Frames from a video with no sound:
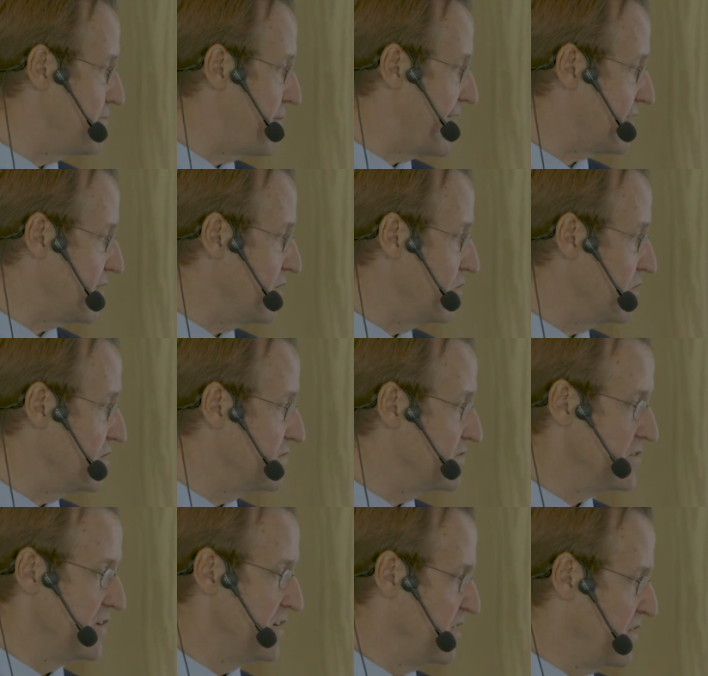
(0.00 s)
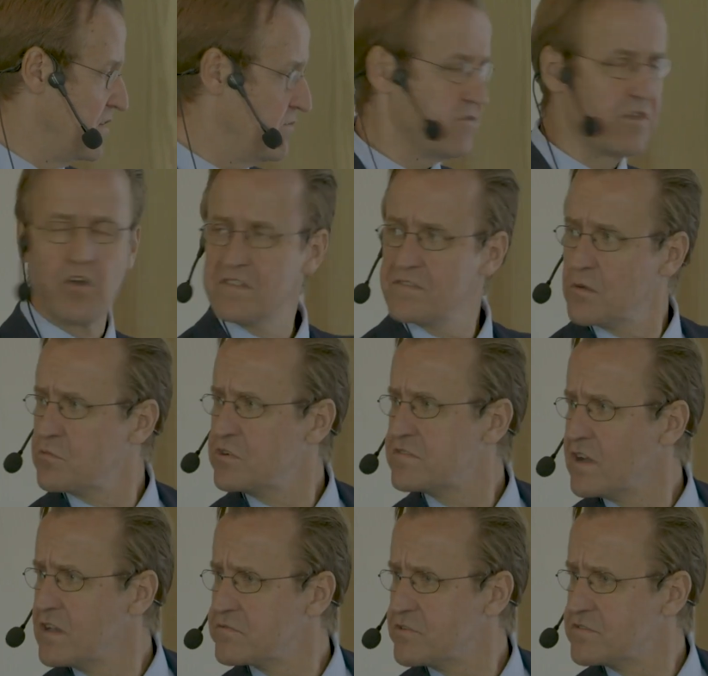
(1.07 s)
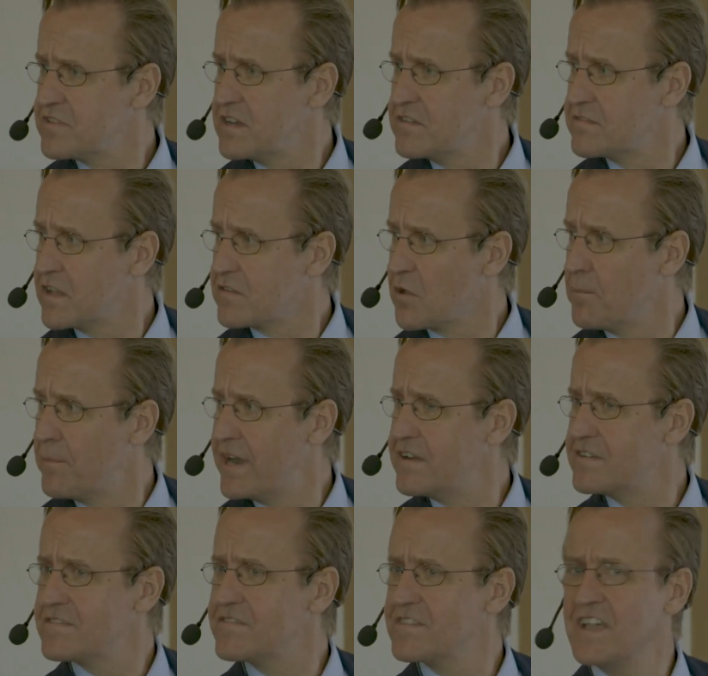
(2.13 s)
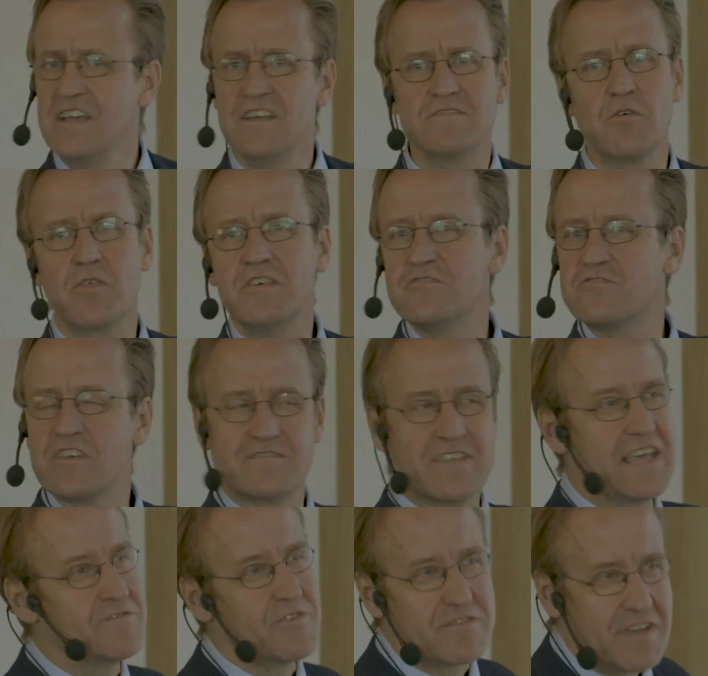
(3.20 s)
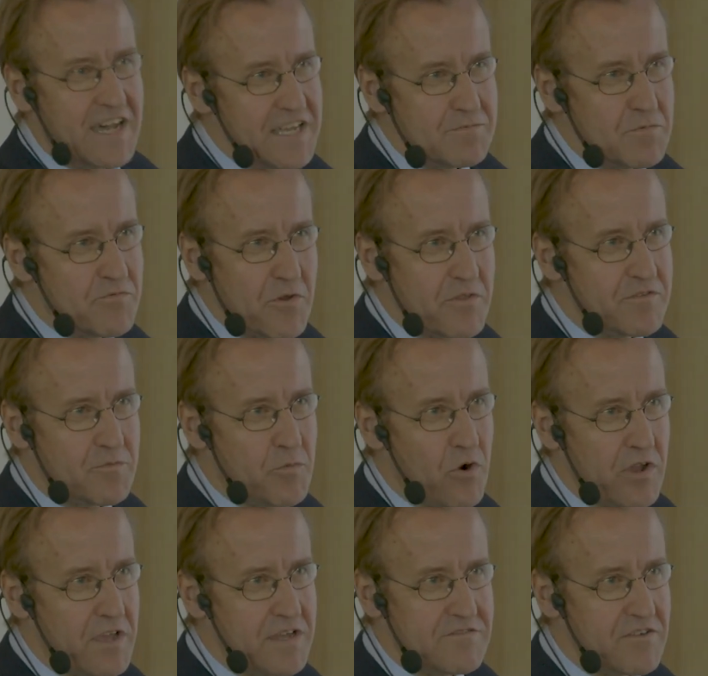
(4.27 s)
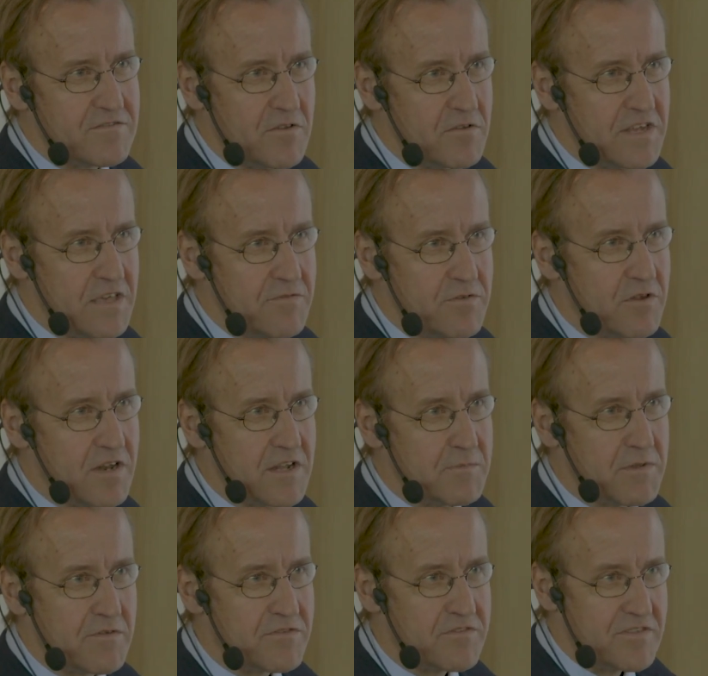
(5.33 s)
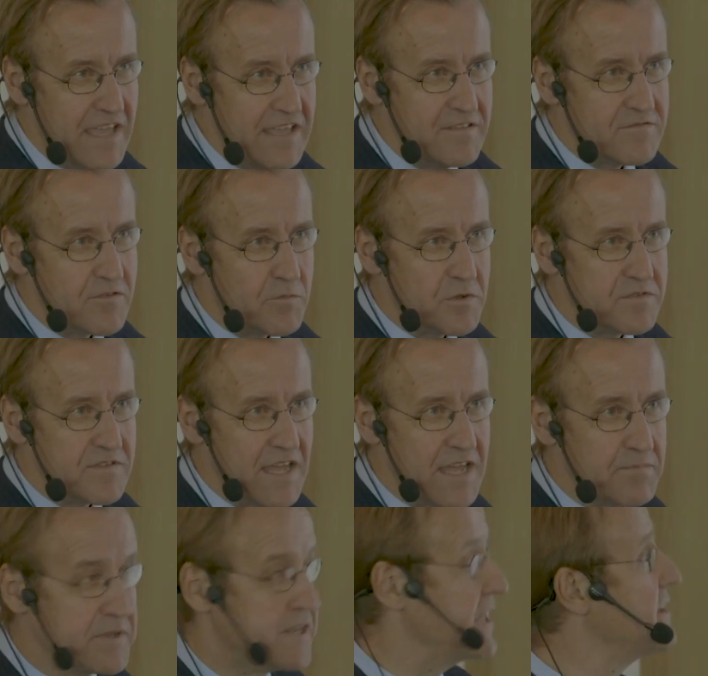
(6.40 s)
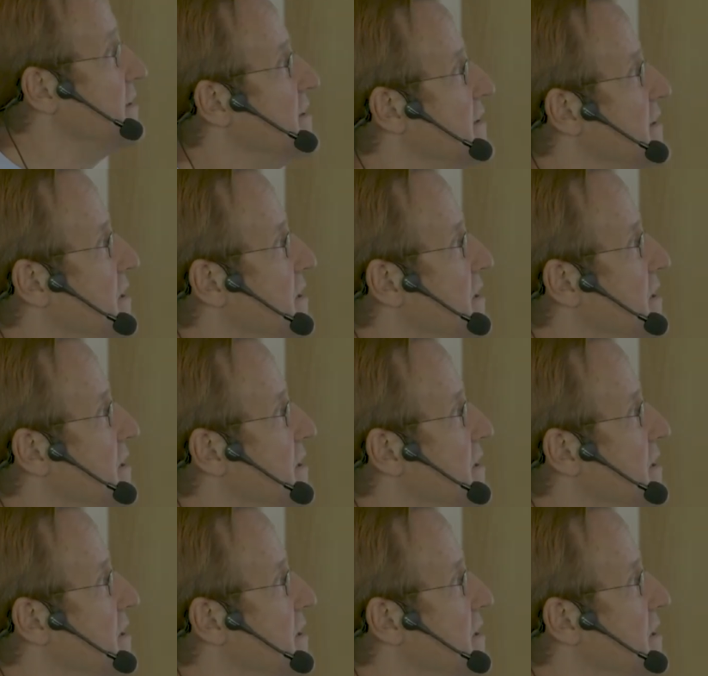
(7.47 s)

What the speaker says: are back-loaded. We got some results for steady-state comparisons. So this is just advertisement for this work. I'm just going to give you a little bit of a taste of what's happening.